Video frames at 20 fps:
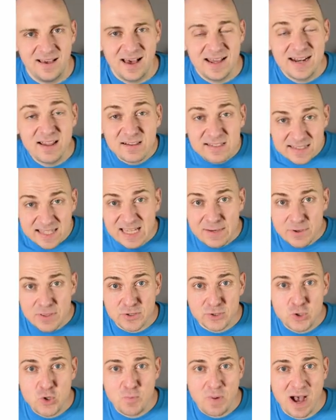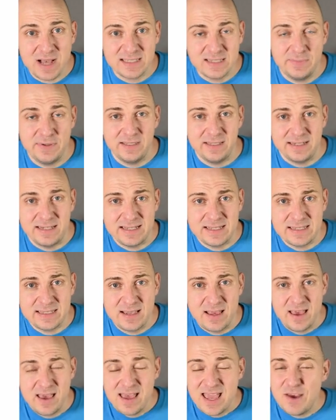Now let's think about those two possibilities.
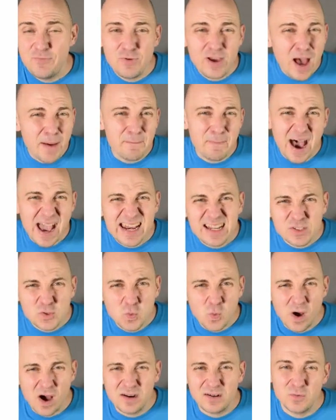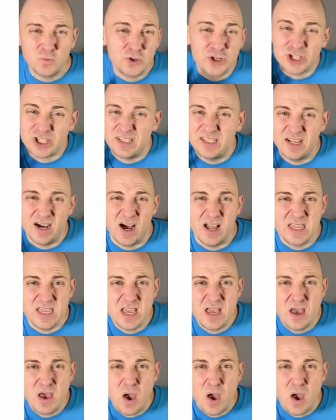If we got minus 1, we're just done.